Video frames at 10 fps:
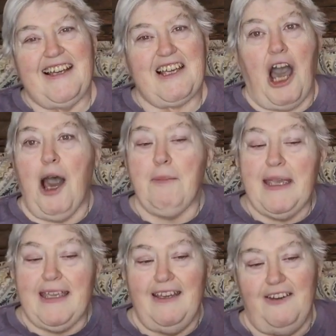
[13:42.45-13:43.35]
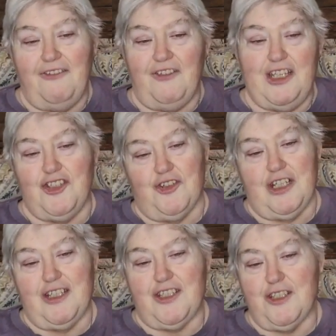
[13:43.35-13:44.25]
Comic
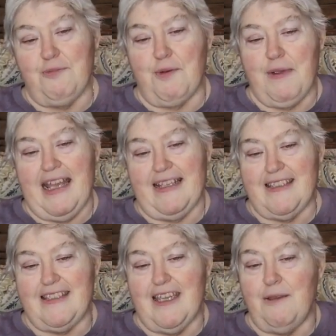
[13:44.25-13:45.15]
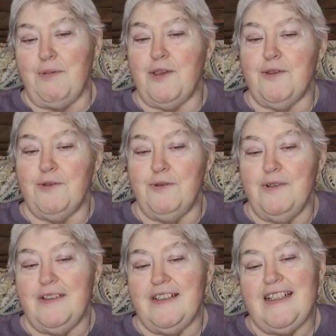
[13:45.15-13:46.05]
featuring Superman's debut
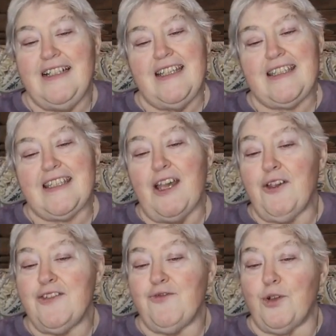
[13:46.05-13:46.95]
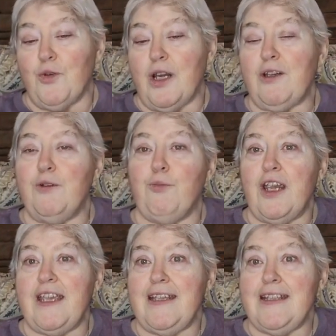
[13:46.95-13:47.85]
Sales for record
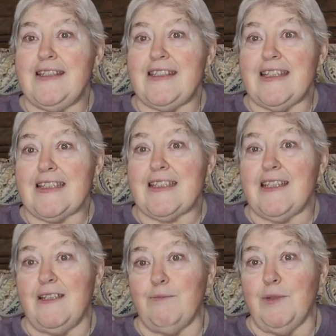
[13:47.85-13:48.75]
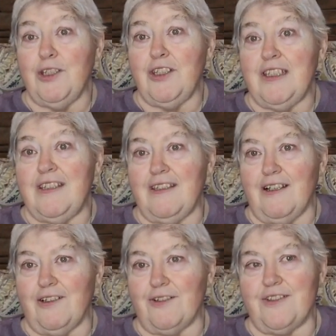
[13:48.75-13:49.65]
breaking $6 million.
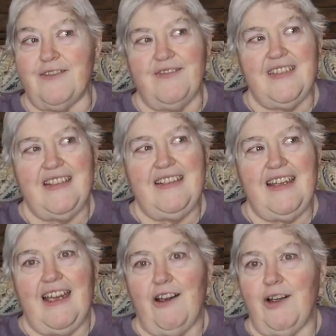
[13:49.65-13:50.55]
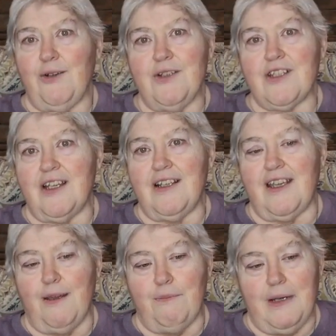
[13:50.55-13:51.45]
How I wish I'd have
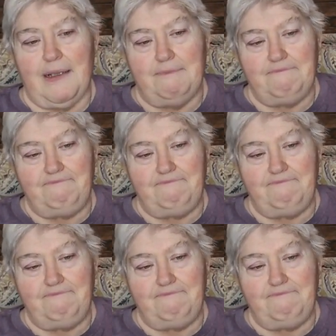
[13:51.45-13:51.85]
kept mine.